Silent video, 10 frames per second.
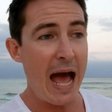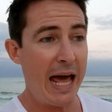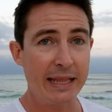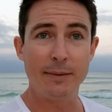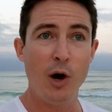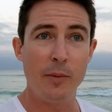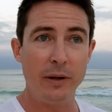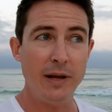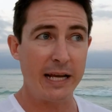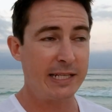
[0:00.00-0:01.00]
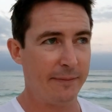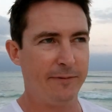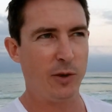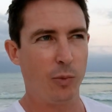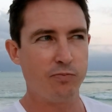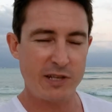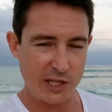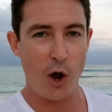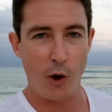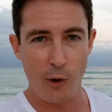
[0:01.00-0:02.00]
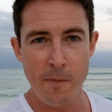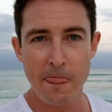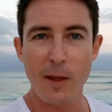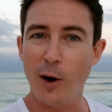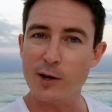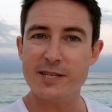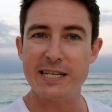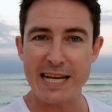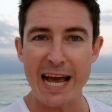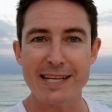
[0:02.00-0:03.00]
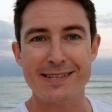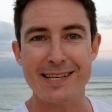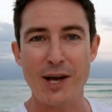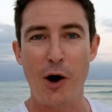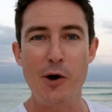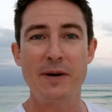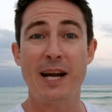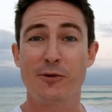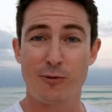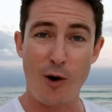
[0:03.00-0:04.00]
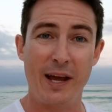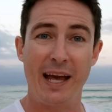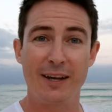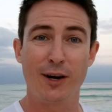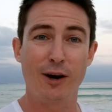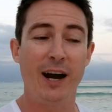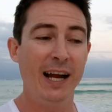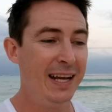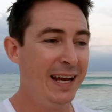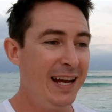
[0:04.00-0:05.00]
And at the moment, except for the snow, Austin, Texas is open and rocking, all right?